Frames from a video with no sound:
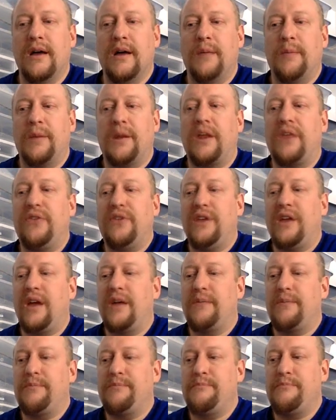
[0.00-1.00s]
But I think I
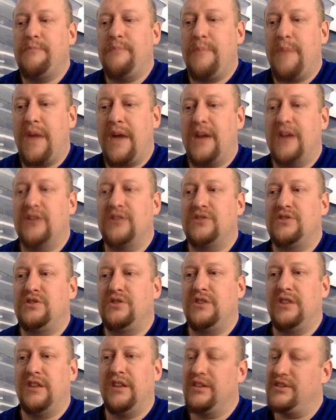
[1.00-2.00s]

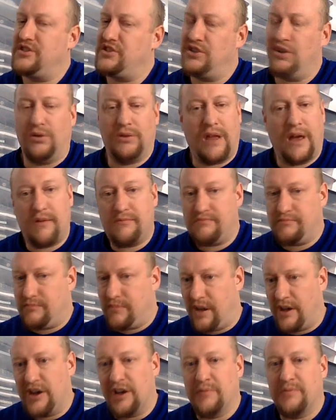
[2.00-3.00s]
managed. It's still not
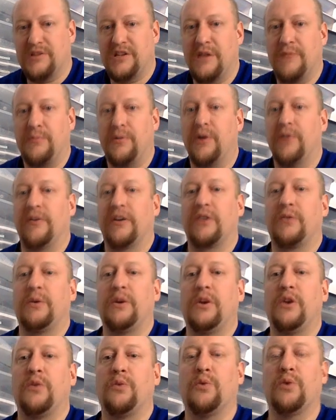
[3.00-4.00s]
100% perfect
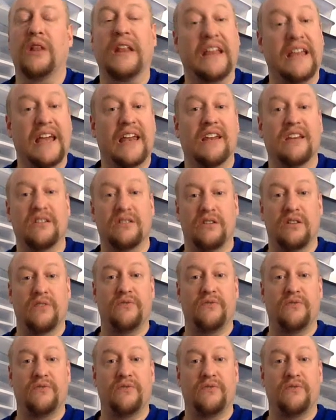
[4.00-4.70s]
when you really get into the